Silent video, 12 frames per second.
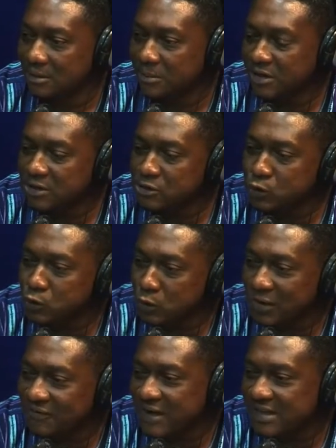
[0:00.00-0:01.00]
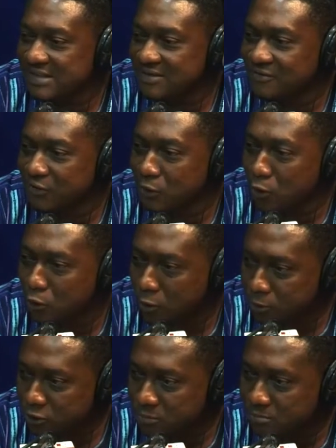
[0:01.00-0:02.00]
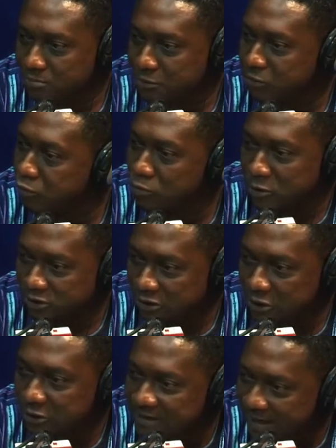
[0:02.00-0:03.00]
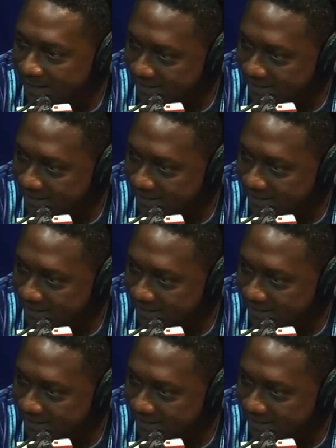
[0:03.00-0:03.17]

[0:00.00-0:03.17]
Because you are fighting for corruption, people must not die.